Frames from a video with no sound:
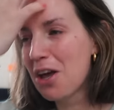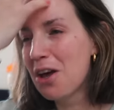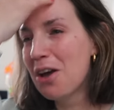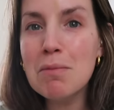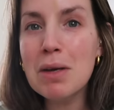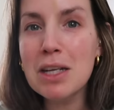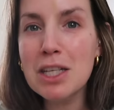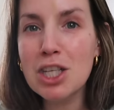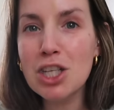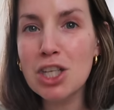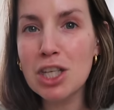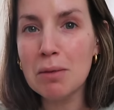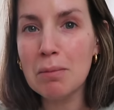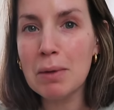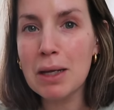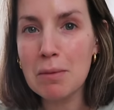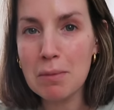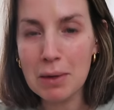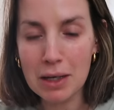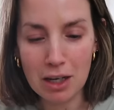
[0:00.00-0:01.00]
Messaging
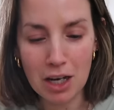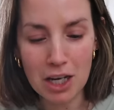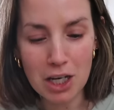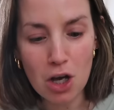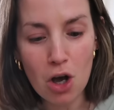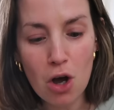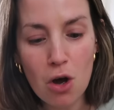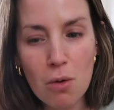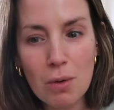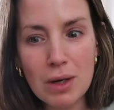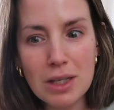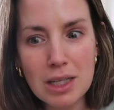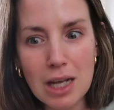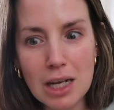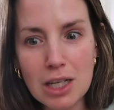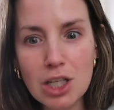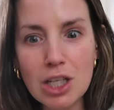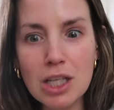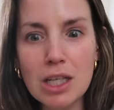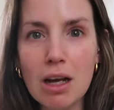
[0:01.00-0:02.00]
me being like, oh, it's
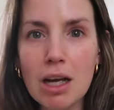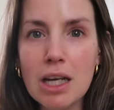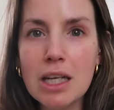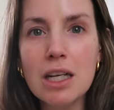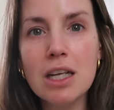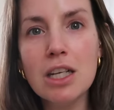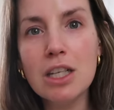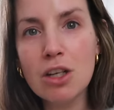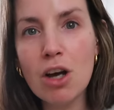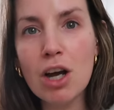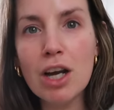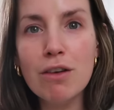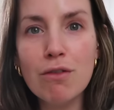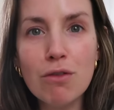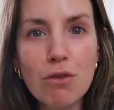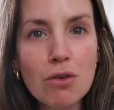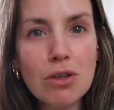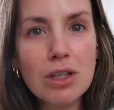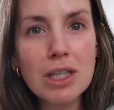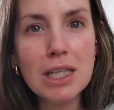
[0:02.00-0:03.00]
actually like nine
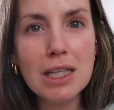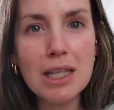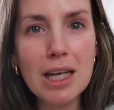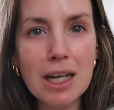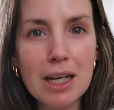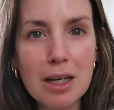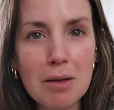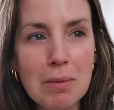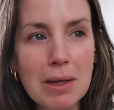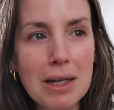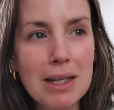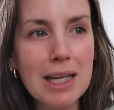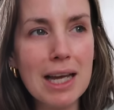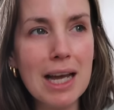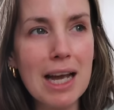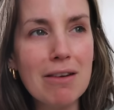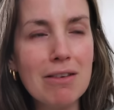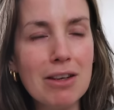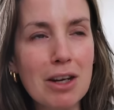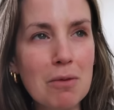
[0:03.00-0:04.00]
forty, they're going to be
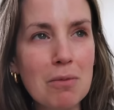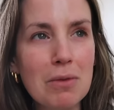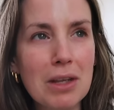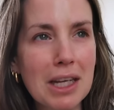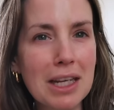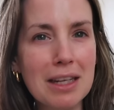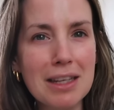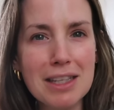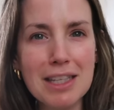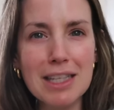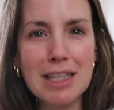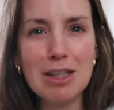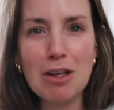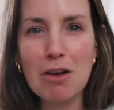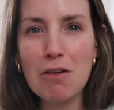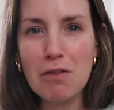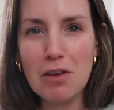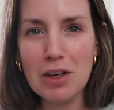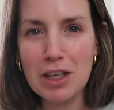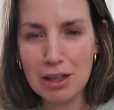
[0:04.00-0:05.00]
there. And I'm thinking, this is
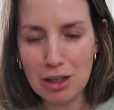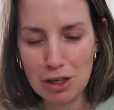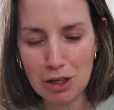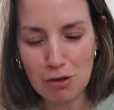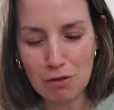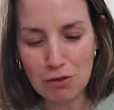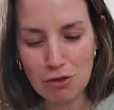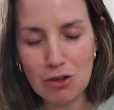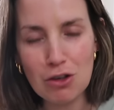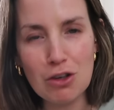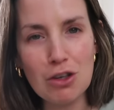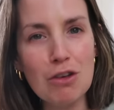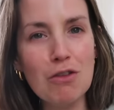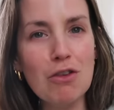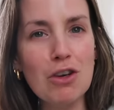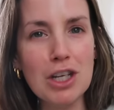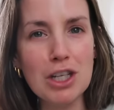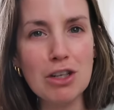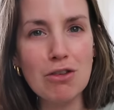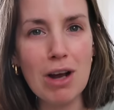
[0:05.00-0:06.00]
so funny that you've, you've
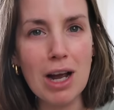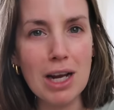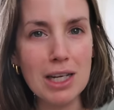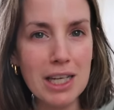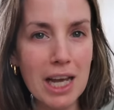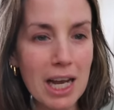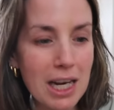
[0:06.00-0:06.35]
got it tracked.